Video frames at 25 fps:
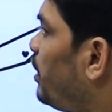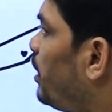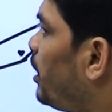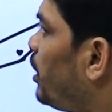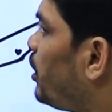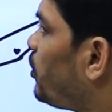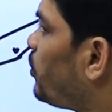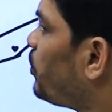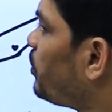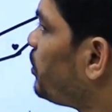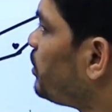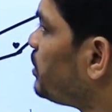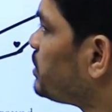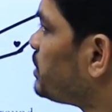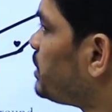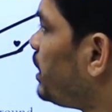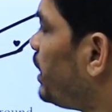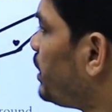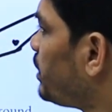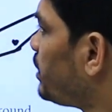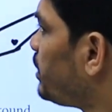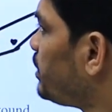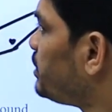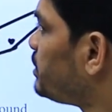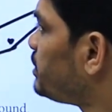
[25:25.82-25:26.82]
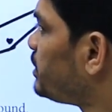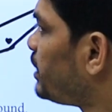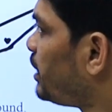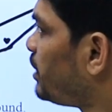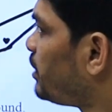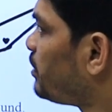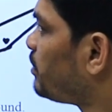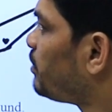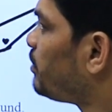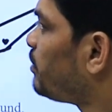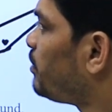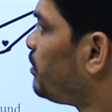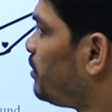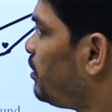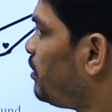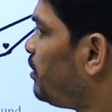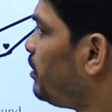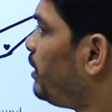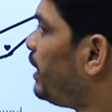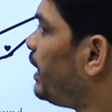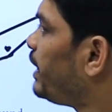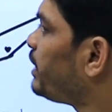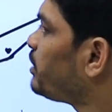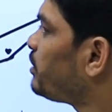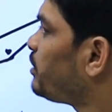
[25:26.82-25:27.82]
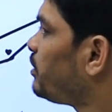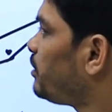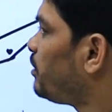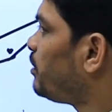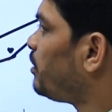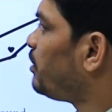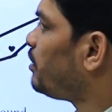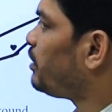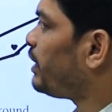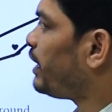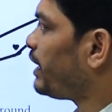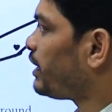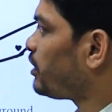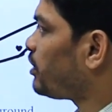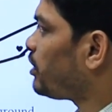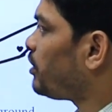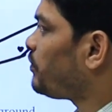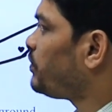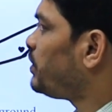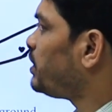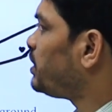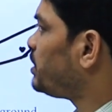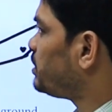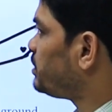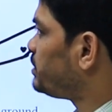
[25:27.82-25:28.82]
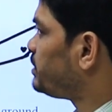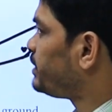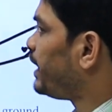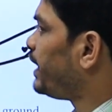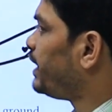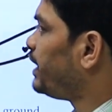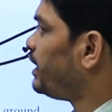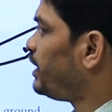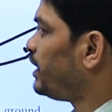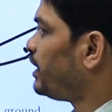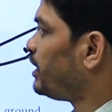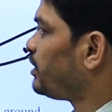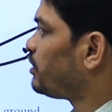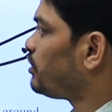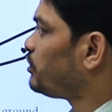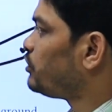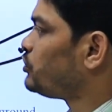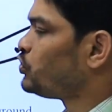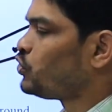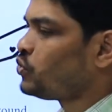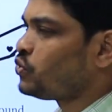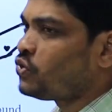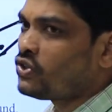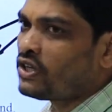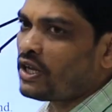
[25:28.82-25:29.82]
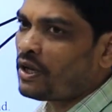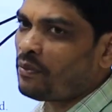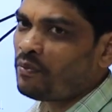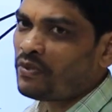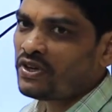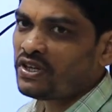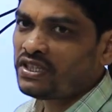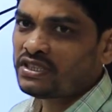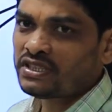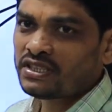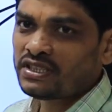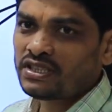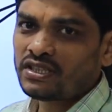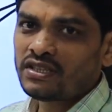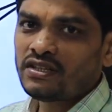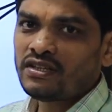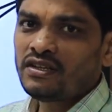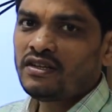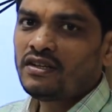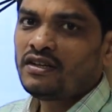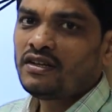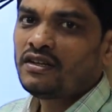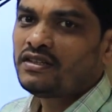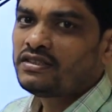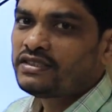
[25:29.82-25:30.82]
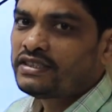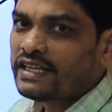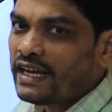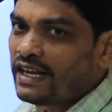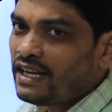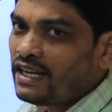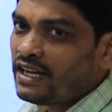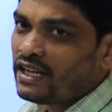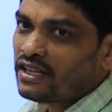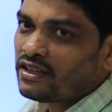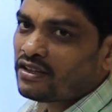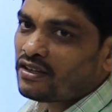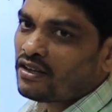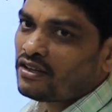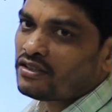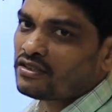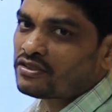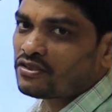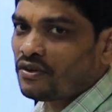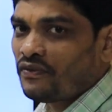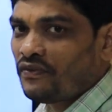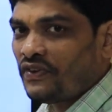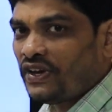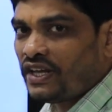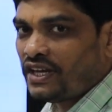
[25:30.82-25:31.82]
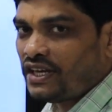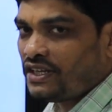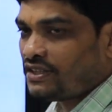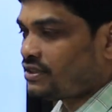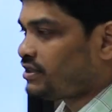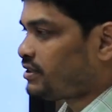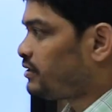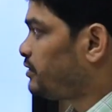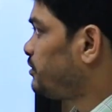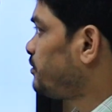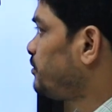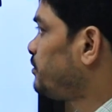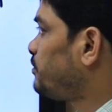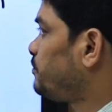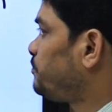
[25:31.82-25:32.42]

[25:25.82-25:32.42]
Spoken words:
Erroneous length in chain. Length, error of the chain length. Due to temperature, chain length also varies.